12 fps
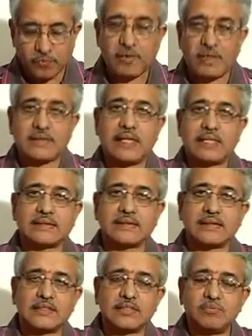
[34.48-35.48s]
While the
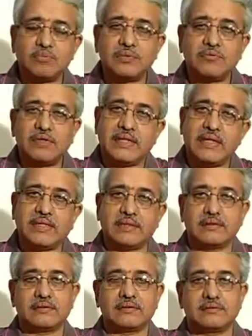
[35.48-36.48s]
acceleration could be
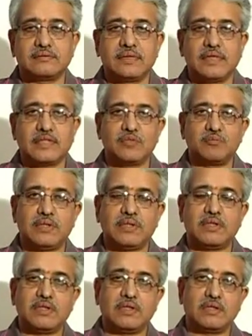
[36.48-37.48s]
varying, there can
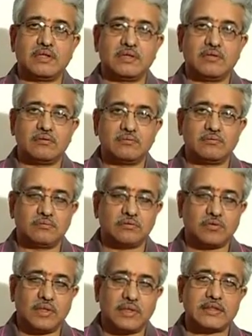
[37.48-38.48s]
be
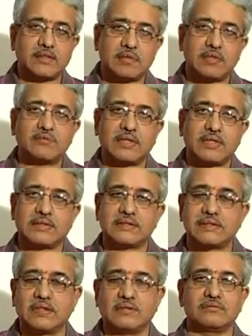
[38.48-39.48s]
quite a number of
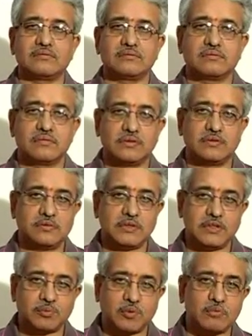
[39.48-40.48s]
cases now.
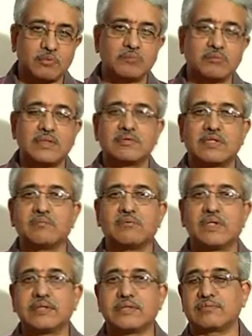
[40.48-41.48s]
Each problem can be defined by
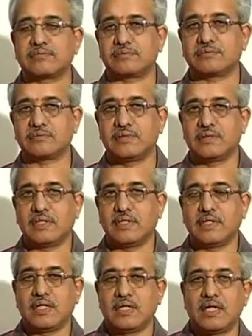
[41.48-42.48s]
itself,
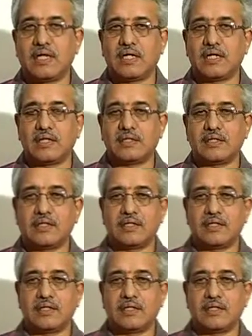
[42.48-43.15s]
and